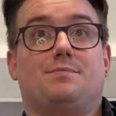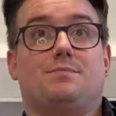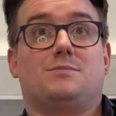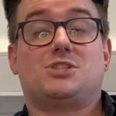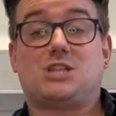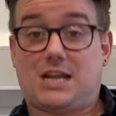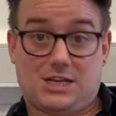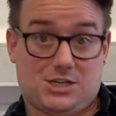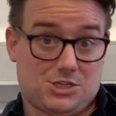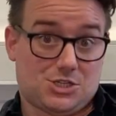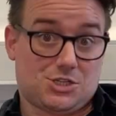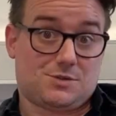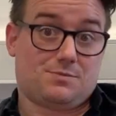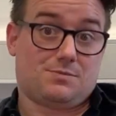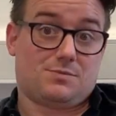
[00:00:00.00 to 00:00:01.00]

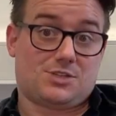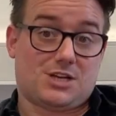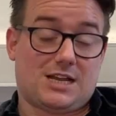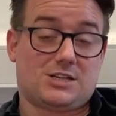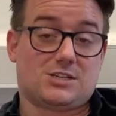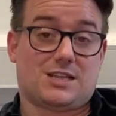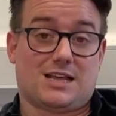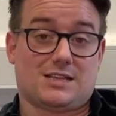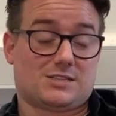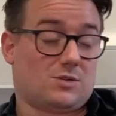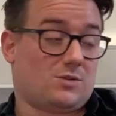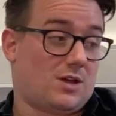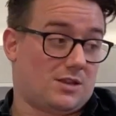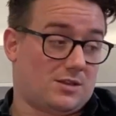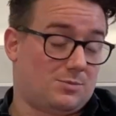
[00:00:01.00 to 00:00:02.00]
change that, so
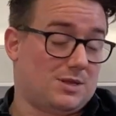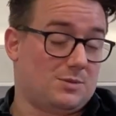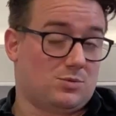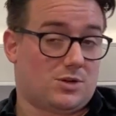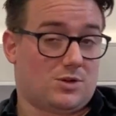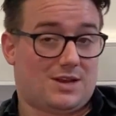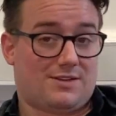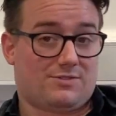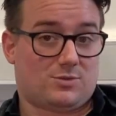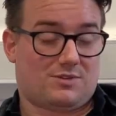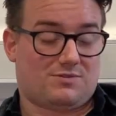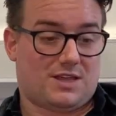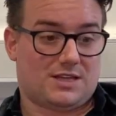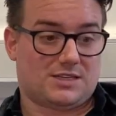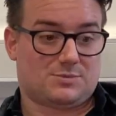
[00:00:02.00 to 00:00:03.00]
that other people don't have to have
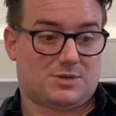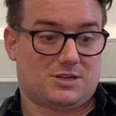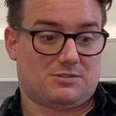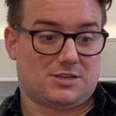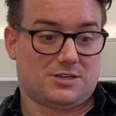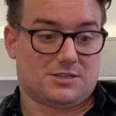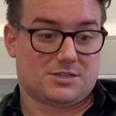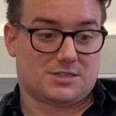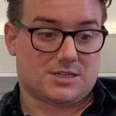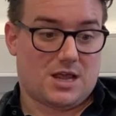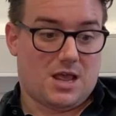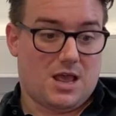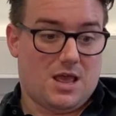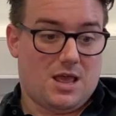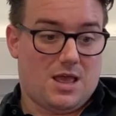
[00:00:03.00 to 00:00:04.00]
that experience.
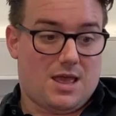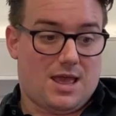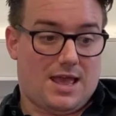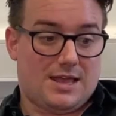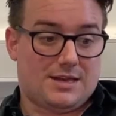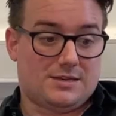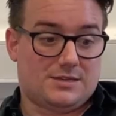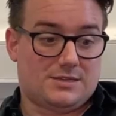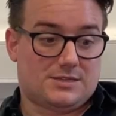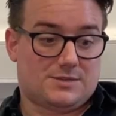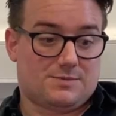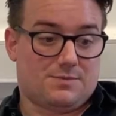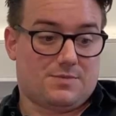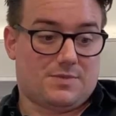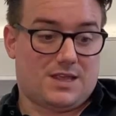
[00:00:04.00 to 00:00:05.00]
And
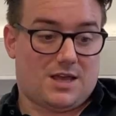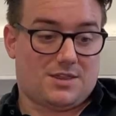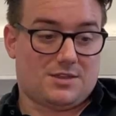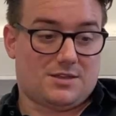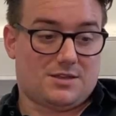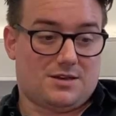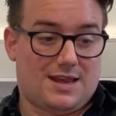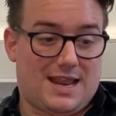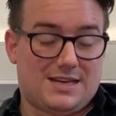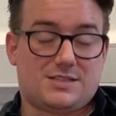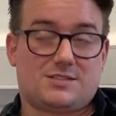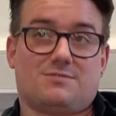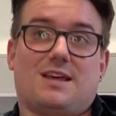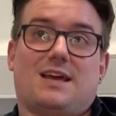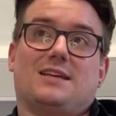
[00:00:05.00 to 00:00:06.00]
the other lens
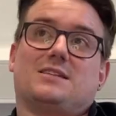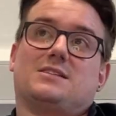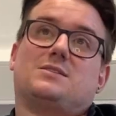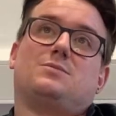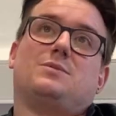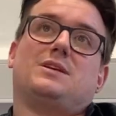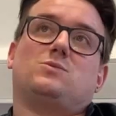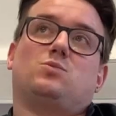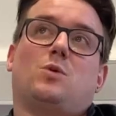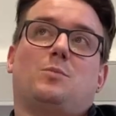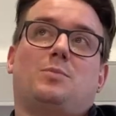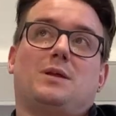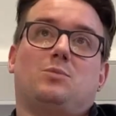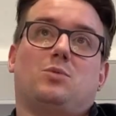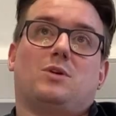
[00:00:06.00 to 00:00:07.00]
of that is what
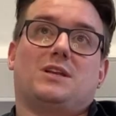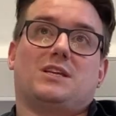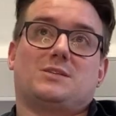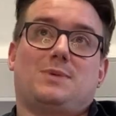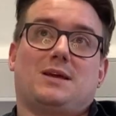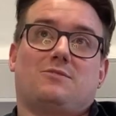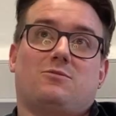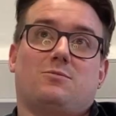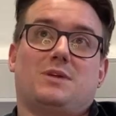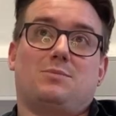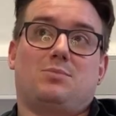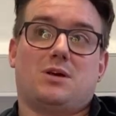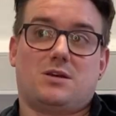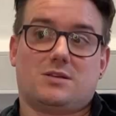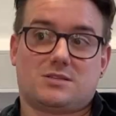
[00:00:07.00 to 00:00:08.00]
people can expect from me
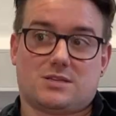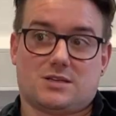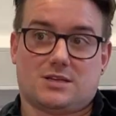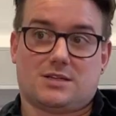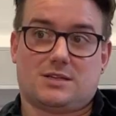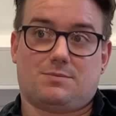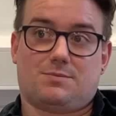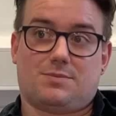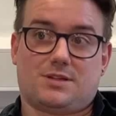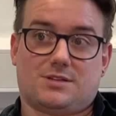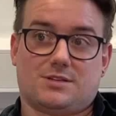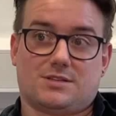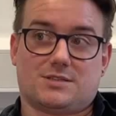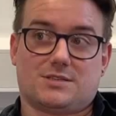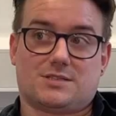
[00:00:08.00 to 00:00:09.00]
personally,
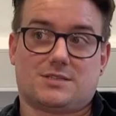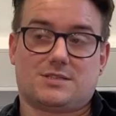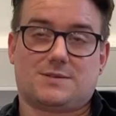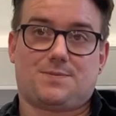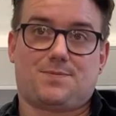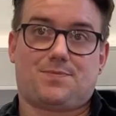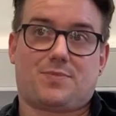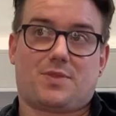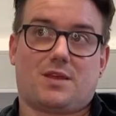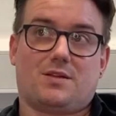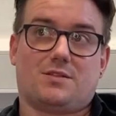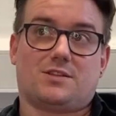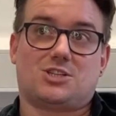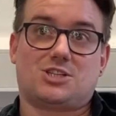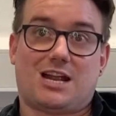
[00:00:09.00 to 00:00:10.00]
because
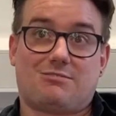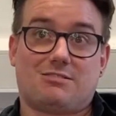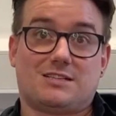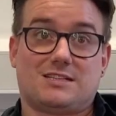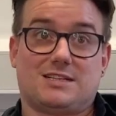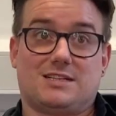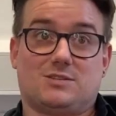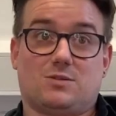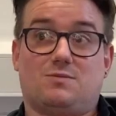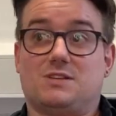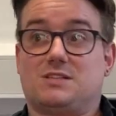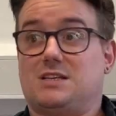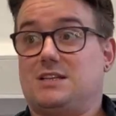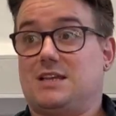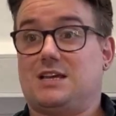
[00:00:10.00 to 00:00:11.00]
the charity is
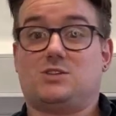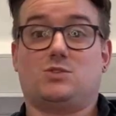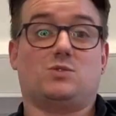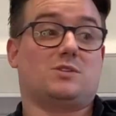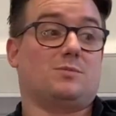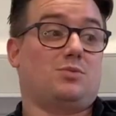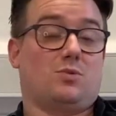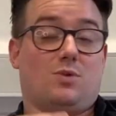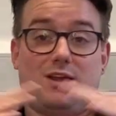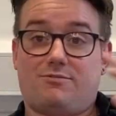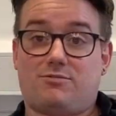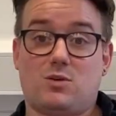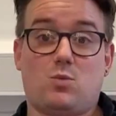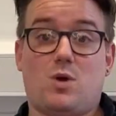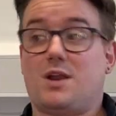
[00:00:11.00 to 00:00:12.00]
obviously there to support
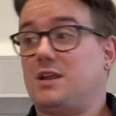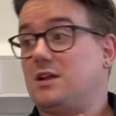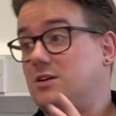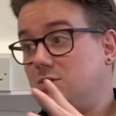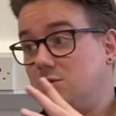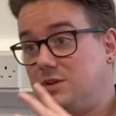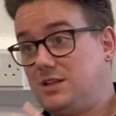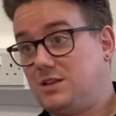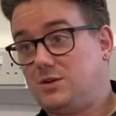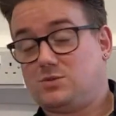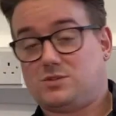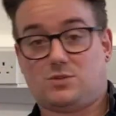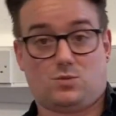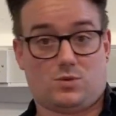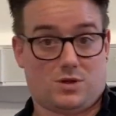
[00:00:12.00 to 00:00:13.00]
everyone, including those
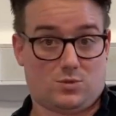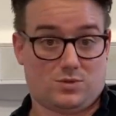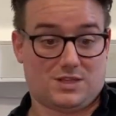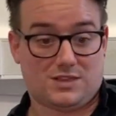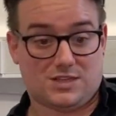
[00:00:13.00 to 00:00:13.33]
that work within the